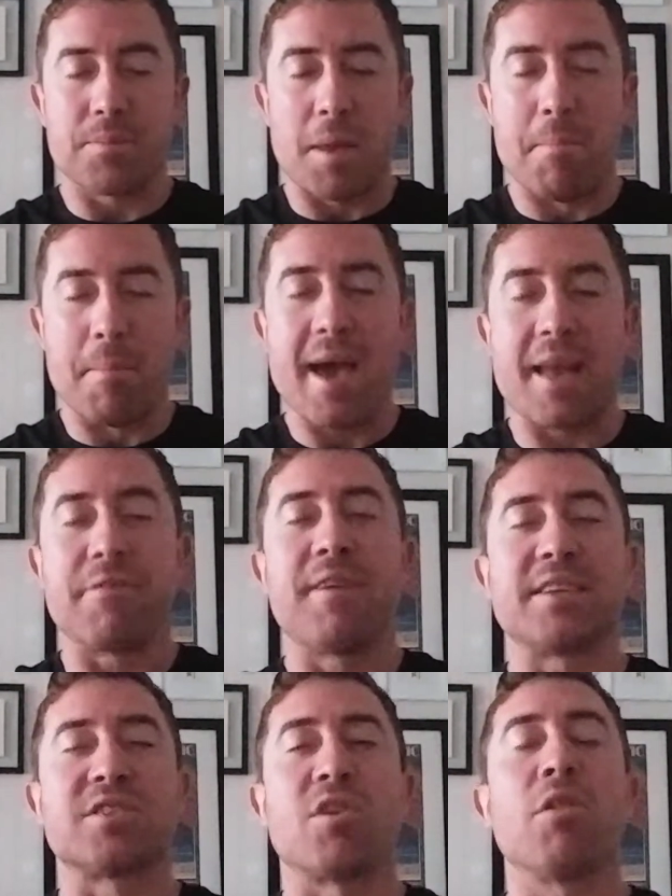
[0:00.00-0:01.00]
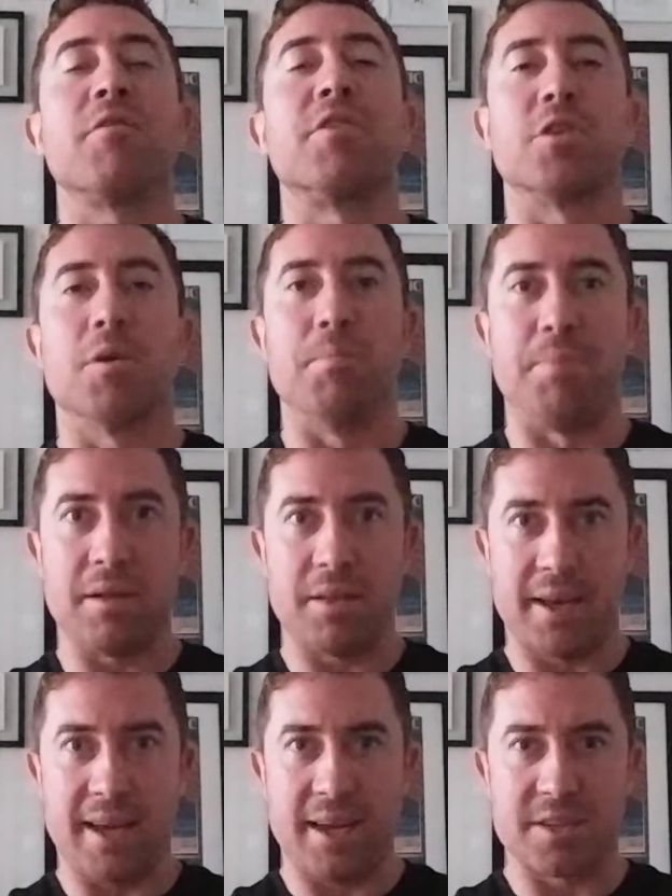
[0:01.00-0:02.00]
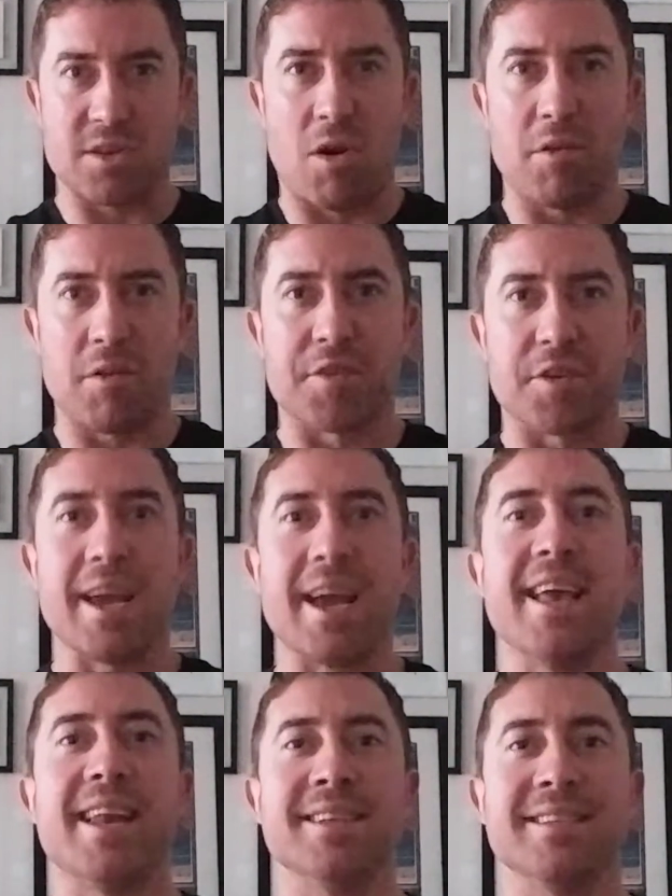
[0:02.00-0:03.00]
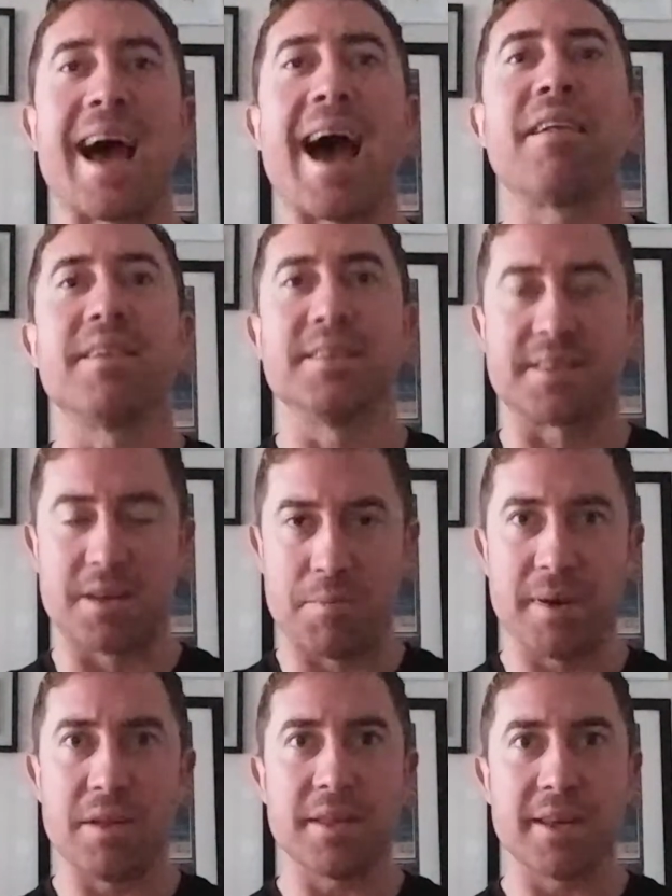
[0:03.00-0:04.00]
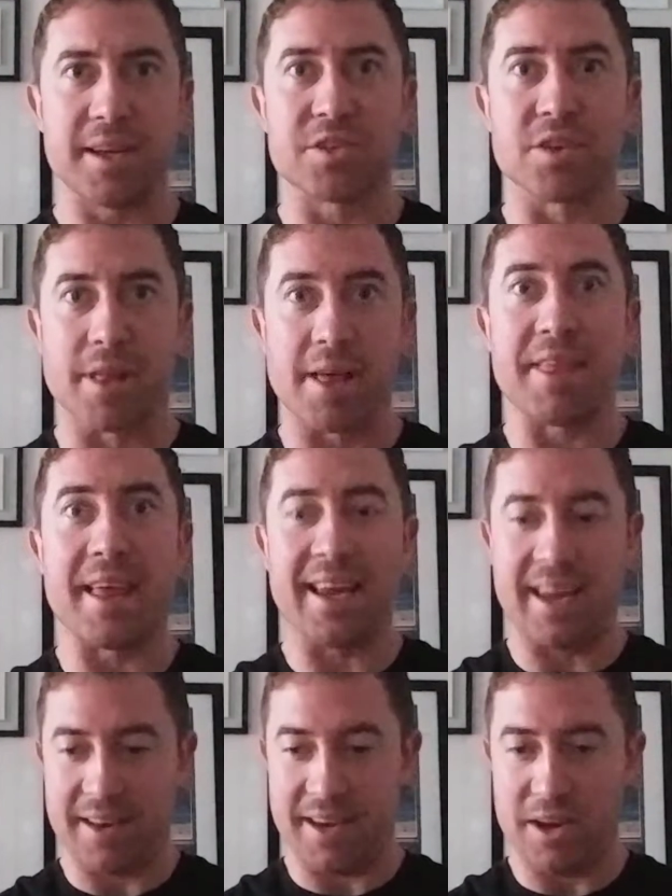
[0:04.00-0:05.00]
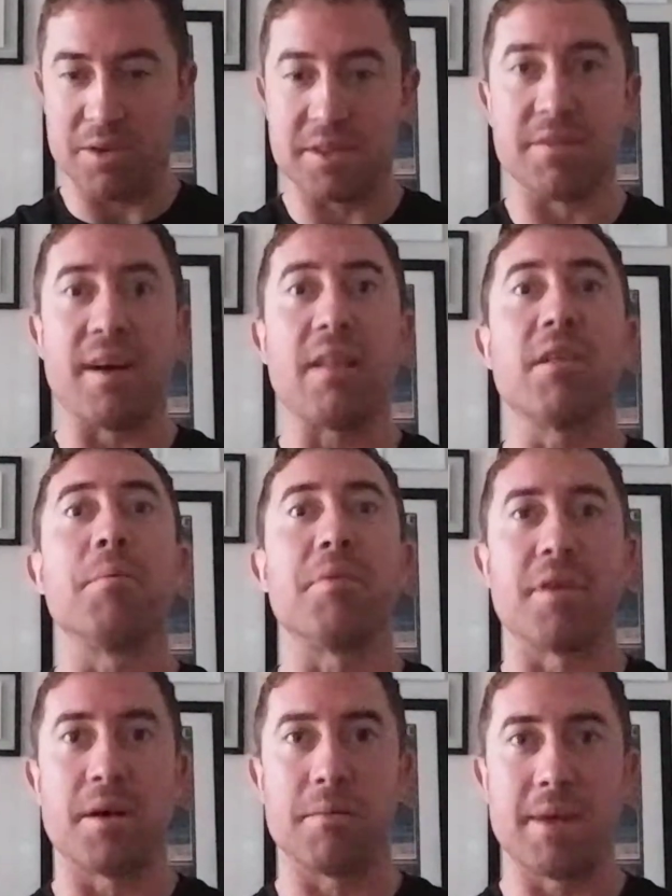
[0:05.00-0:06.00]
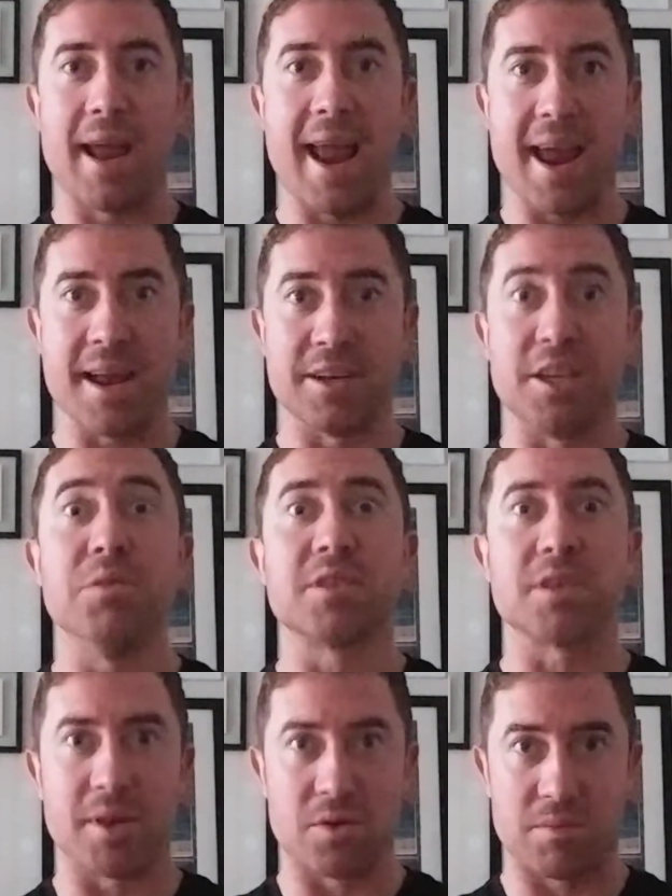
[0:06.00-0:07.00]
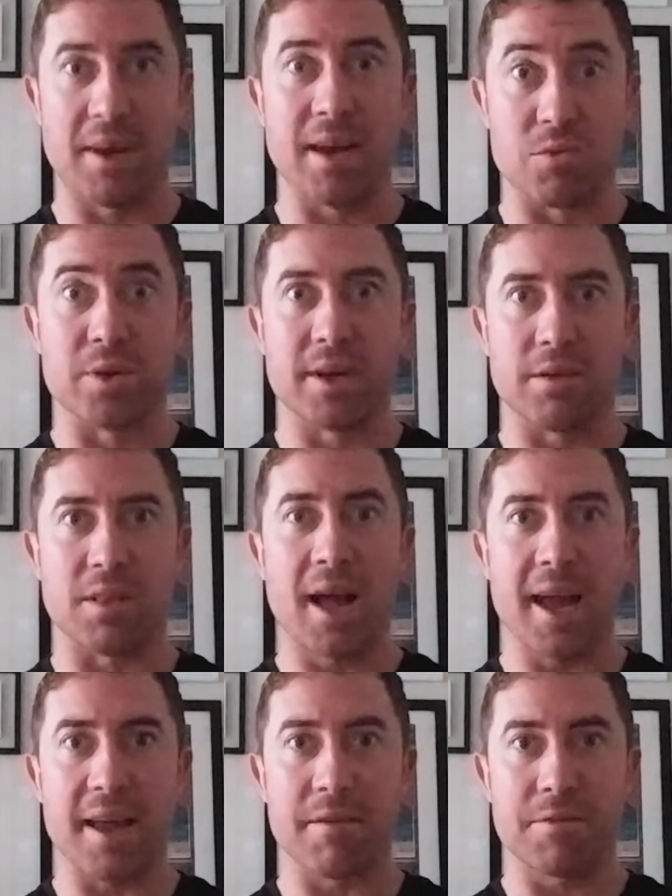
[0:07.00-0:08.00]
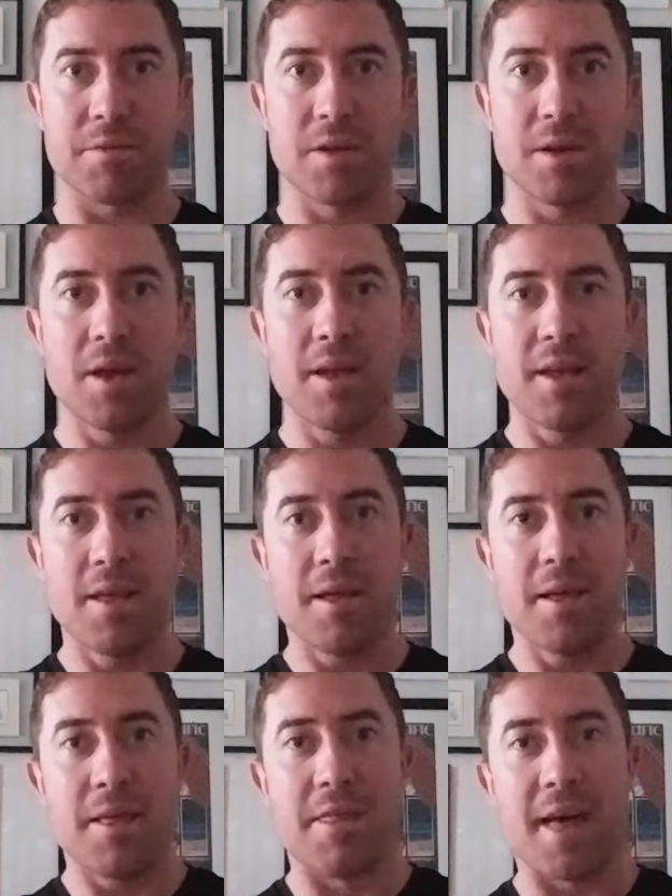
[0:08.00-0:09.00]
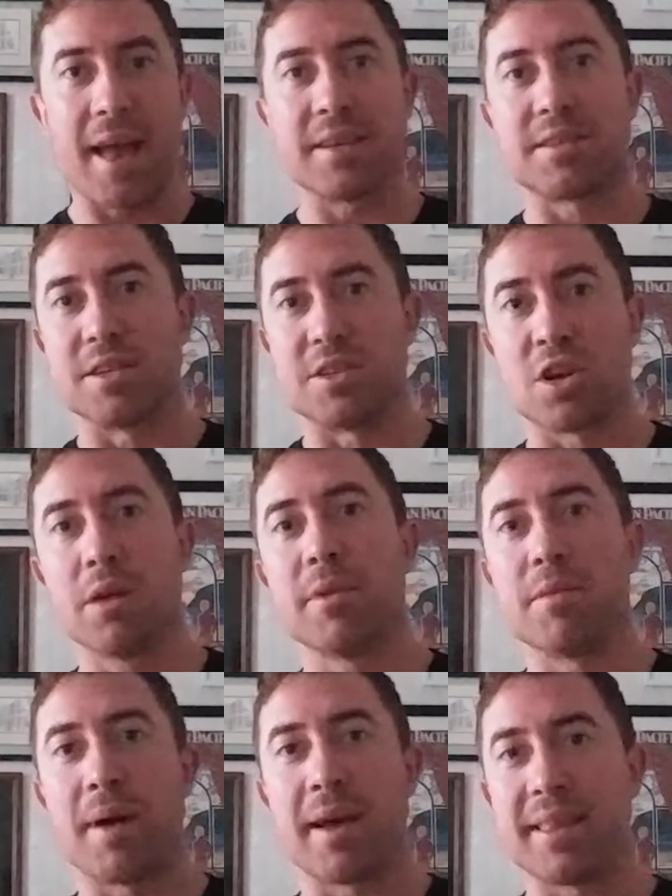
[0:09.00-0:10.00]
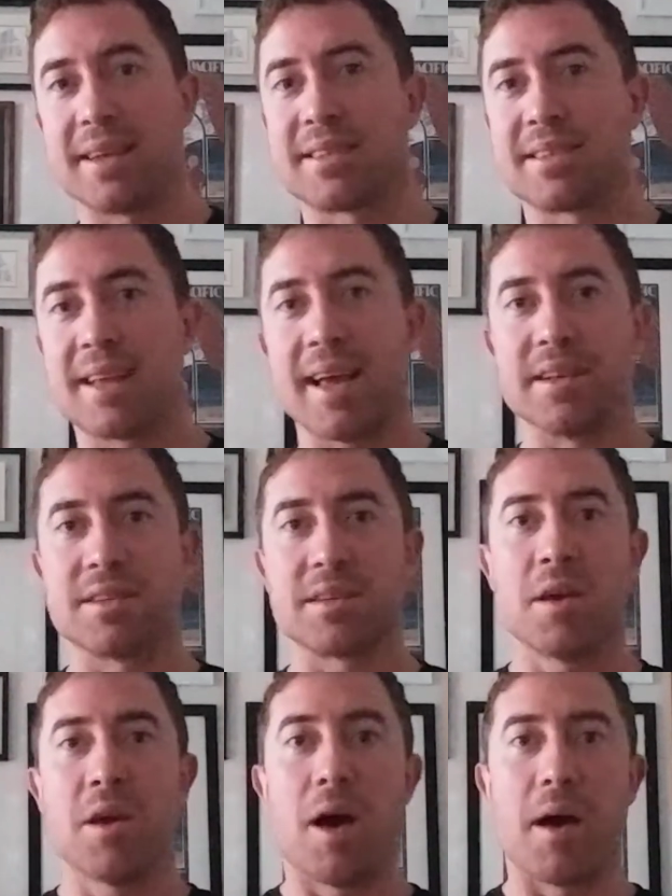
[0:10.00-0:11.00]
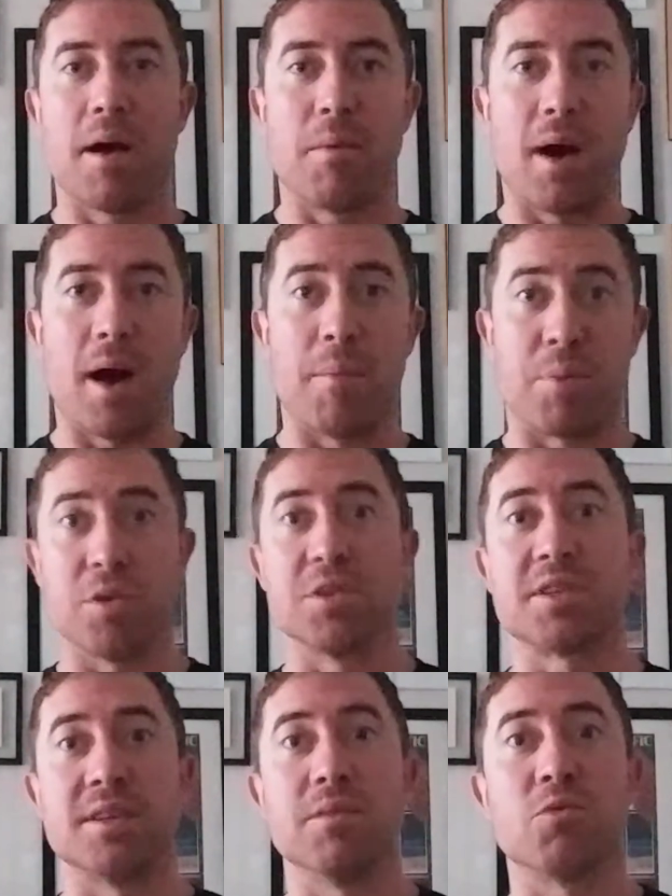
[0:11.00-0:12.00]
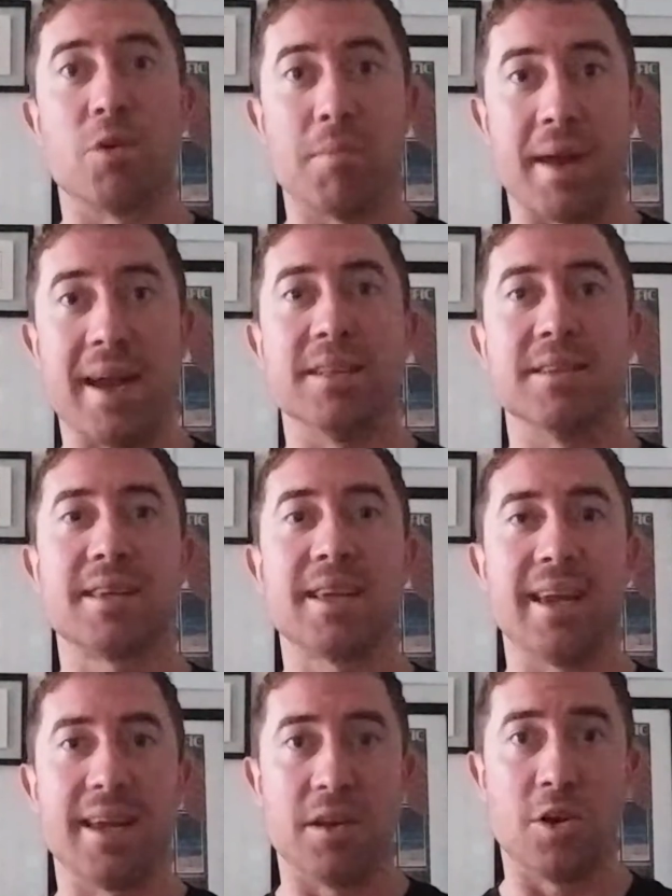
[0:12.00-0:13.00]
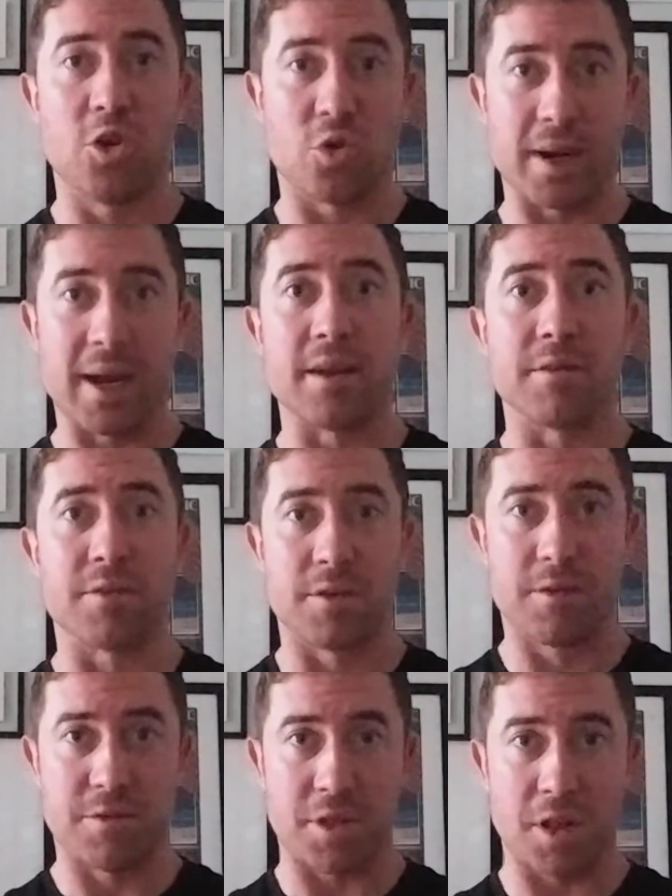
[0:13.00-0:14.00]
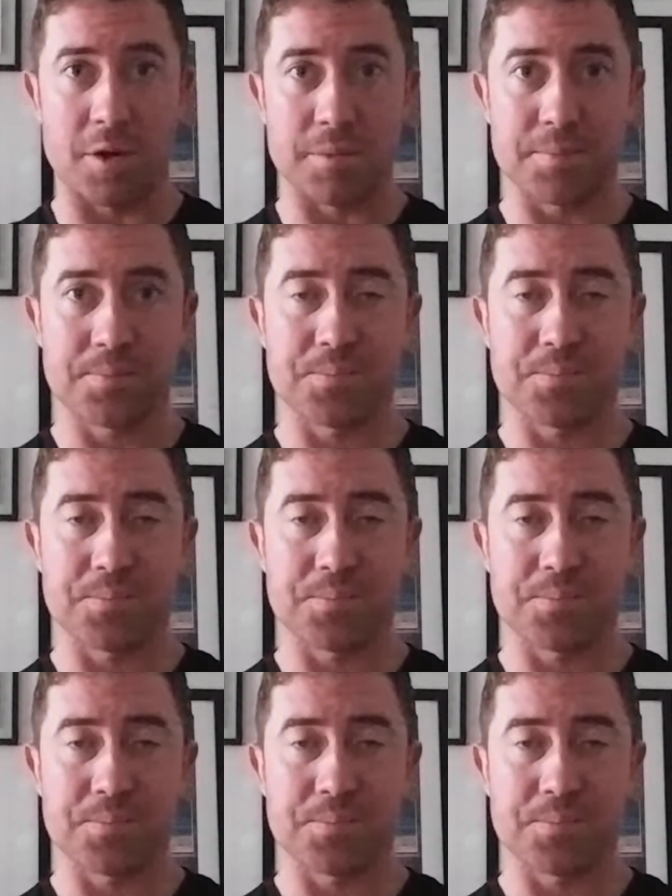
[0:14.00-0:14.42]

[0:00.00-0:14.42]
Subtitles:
manifest all of their abilities, all of their hidden talents and abilities, so that they can, you know, develop them and use them in real life. That is determined by the extent a person remains in creative flow.